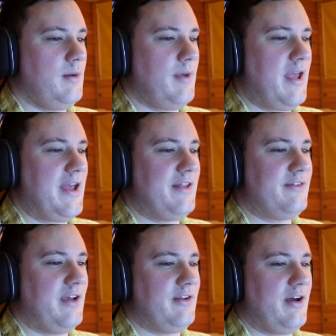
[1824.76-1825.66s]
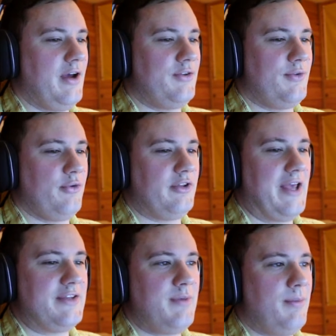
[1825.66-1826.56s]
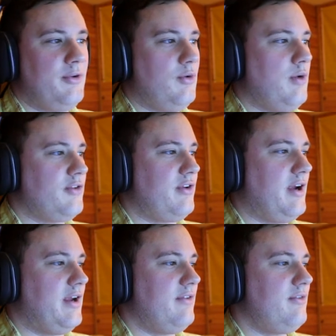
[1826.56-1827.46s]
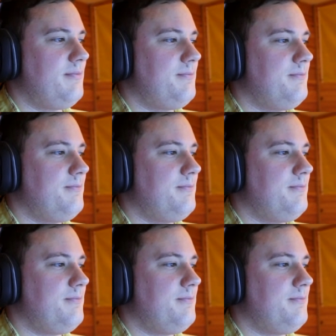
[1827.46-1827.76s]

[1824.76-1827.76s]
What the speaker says: Hand sanitizer for those lazy people that don't wash their hands.